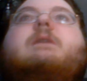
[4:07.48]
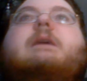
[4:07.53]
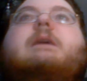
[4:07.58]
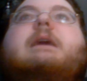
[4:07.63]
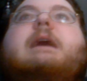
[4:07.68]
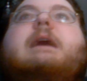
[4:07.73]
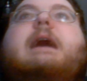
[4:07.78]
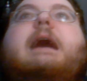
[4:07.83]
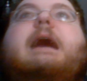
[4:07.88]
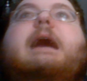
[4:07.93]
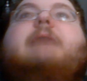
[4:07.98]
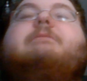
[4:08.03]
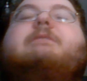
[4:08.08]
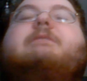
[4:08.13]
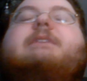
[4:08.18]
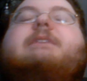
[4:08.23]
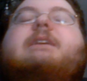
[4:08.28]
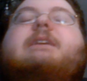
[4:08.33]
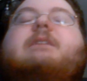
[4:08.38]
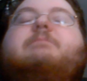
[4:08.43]
going to
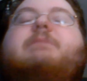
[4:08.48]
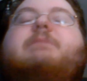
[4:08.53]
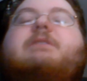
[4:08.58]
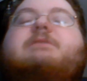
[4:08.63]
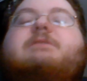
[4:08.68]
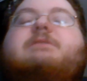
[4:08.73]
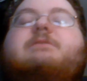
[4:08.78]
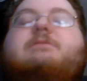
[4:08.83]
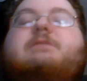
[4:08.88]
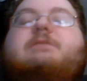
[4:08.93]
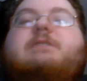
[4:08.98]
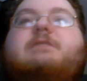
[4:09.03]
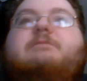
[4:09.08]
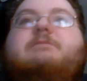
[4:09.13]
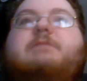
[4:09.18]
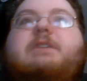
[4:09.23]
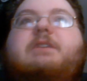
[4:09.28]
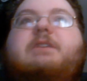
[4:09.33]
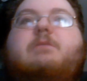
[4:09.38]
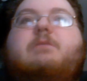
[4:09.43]
take Alberto Del
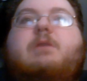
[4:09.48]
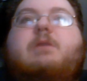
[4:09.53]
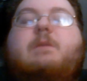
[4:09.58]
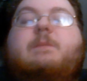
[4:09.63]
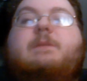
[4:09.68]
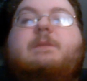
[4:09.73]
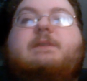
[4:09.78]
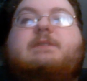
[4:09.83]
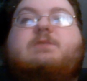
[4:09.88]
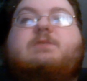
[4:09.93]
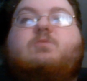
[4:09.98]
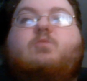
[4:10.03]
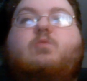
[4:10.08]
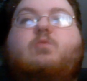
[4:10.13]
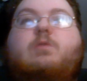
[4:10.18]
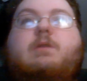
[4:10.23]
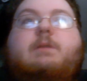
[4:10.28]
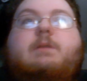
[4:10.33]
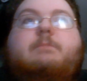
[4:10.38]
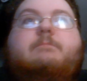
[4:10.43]
Rio on this
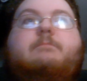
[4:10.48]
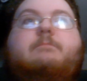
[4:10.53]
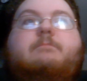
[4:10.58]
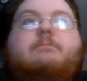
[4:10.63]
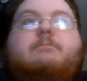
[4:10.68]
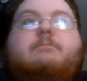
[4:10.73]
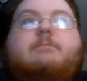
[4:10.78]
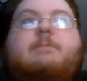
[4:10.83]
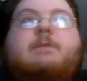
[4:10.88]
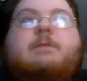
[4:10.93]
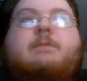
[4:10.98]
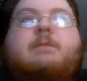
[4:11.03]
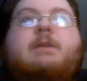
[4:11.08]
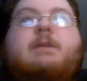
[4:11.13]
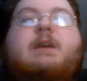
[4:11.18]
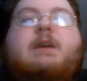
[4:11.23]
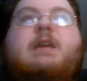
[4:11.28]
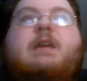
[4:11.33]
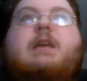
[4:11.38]
one. Alright?